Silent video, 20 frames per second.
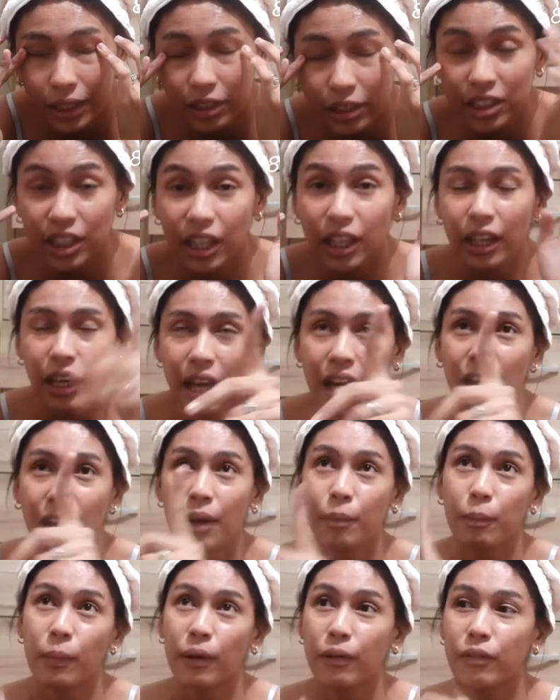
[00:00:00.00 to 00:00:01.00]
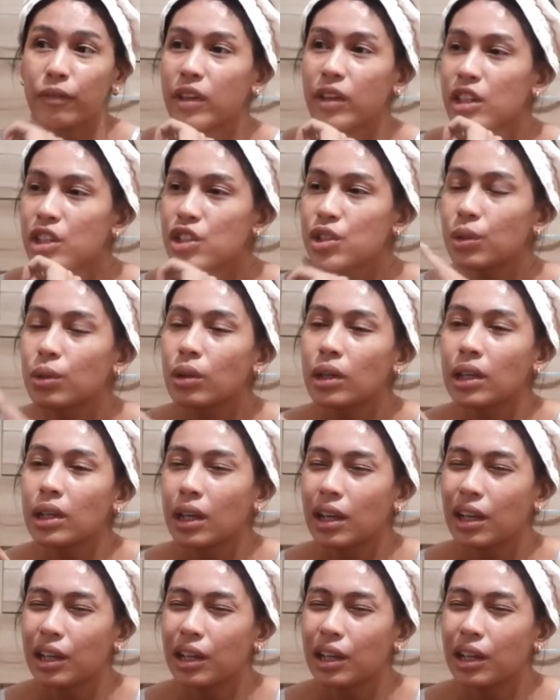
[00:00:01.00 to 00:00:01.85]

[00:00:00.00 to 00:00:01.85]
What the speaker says: because I finished cooking like